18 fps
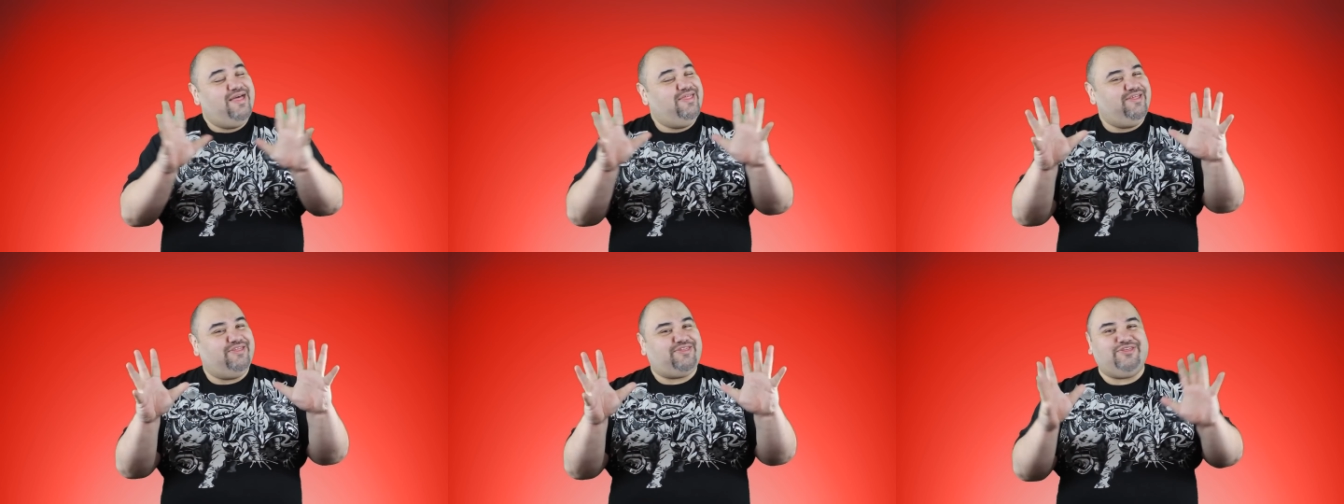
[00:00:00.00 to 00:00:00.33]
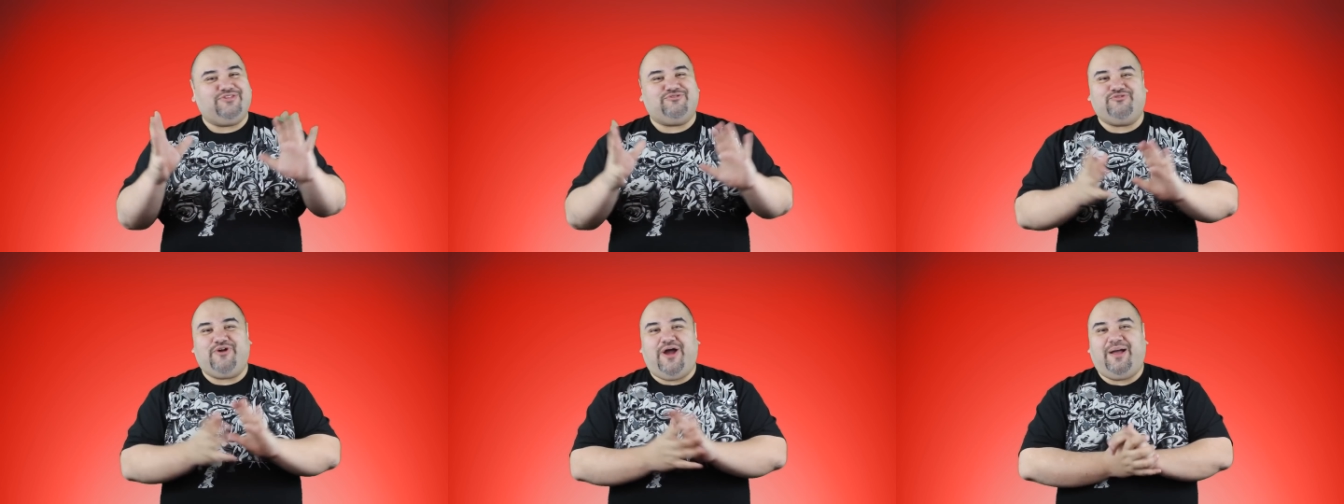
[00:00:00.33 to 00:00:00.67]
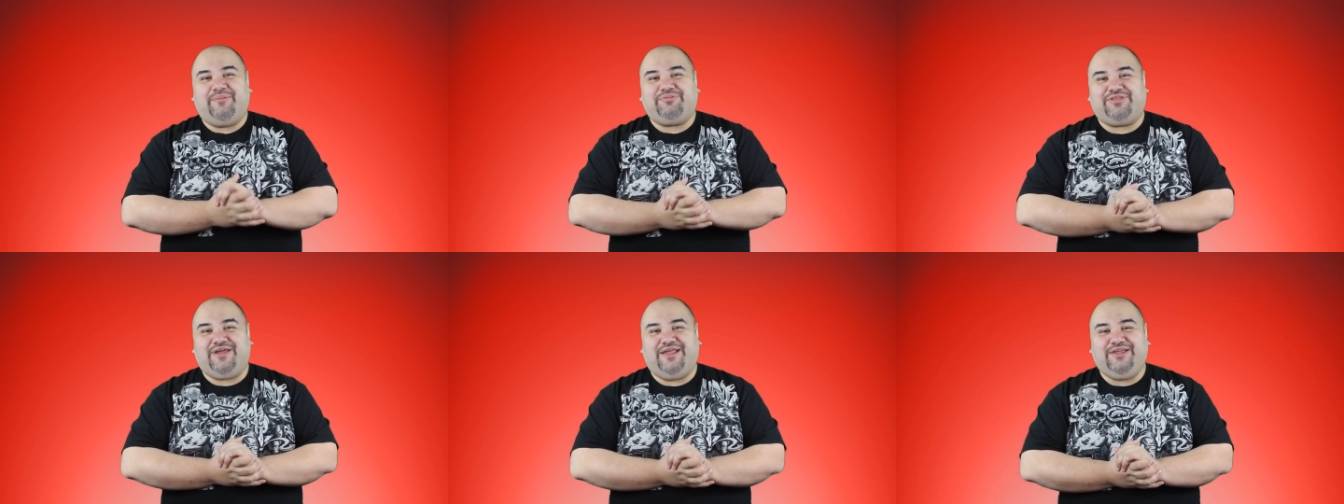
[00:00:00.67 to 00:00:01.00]
this is
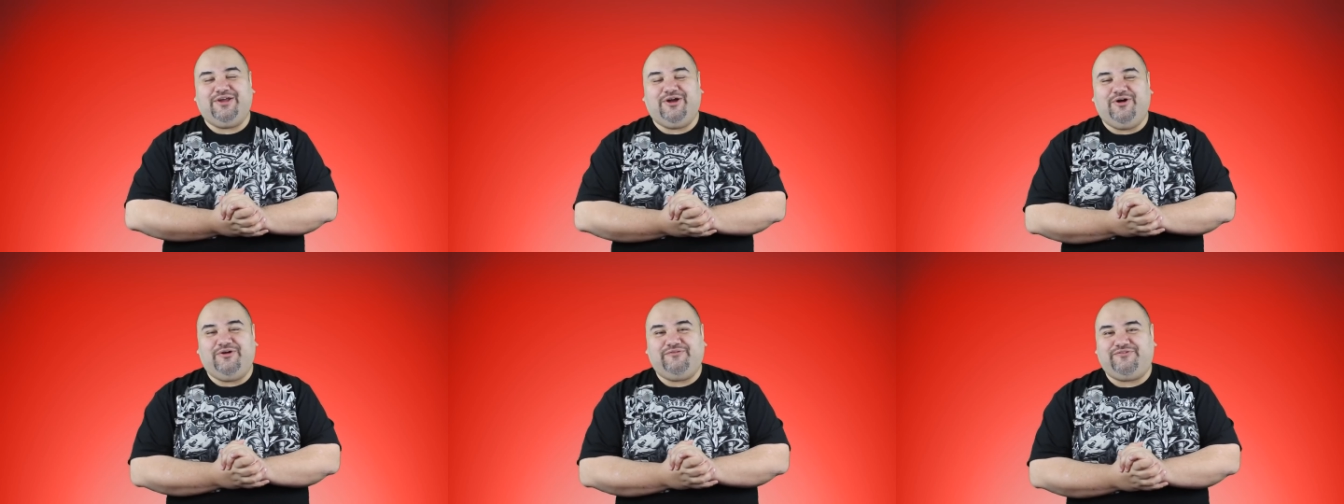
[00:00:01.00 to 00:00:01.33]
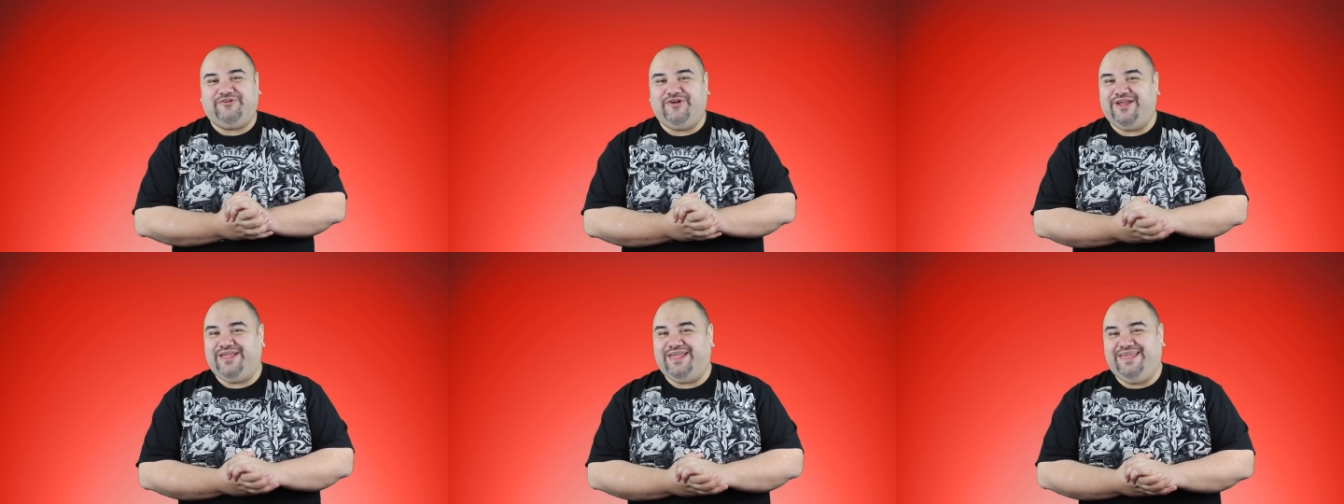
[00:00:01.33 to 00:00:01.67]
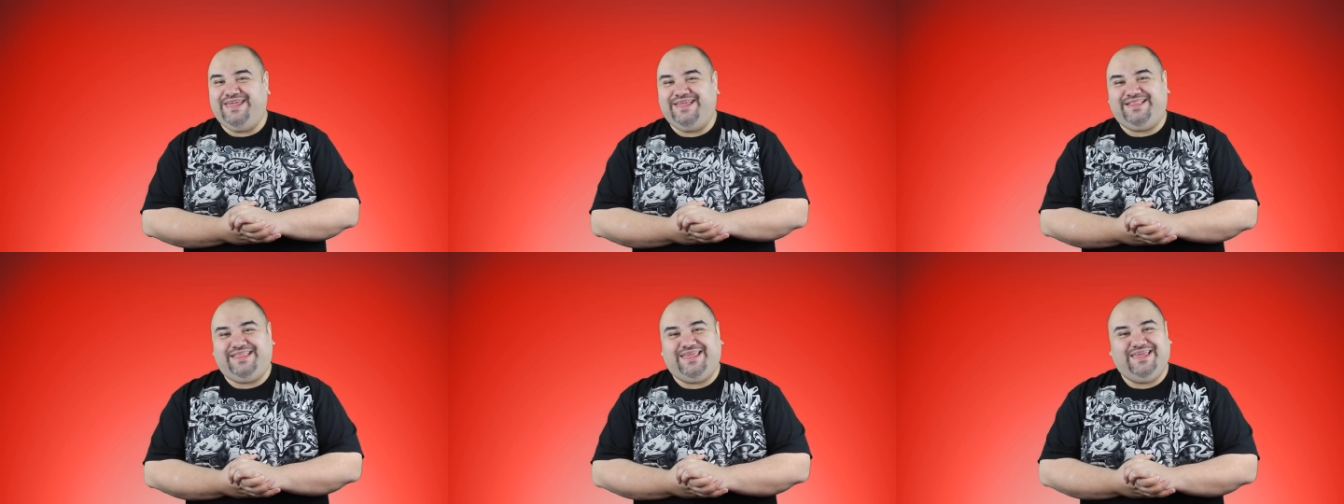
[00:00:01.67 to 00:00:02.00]
Rob signing off for
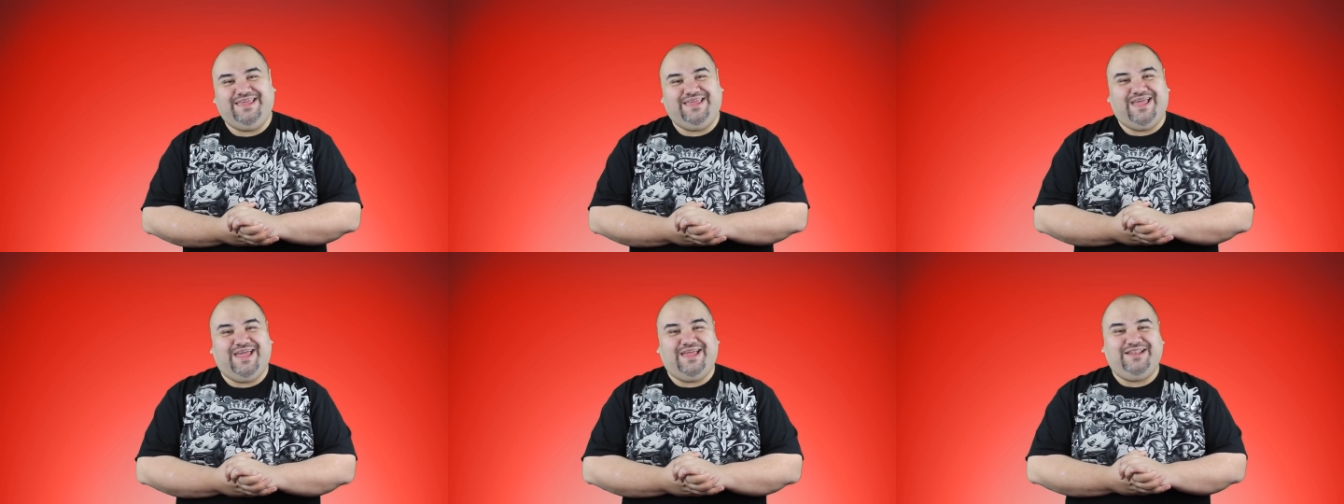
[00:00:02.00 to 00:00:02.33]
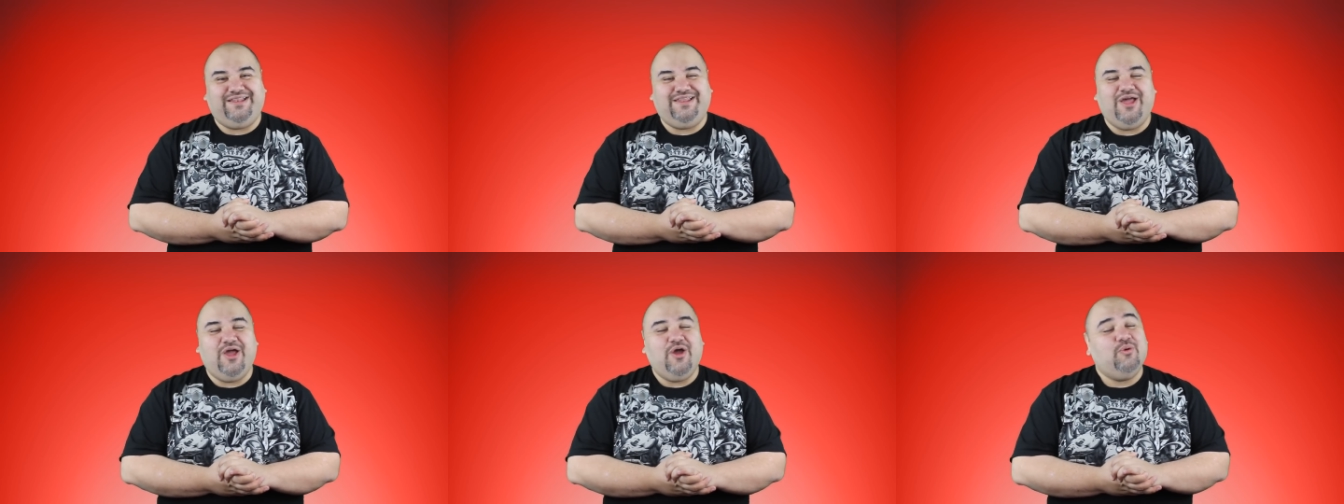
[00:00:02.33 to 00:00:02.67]
E T N,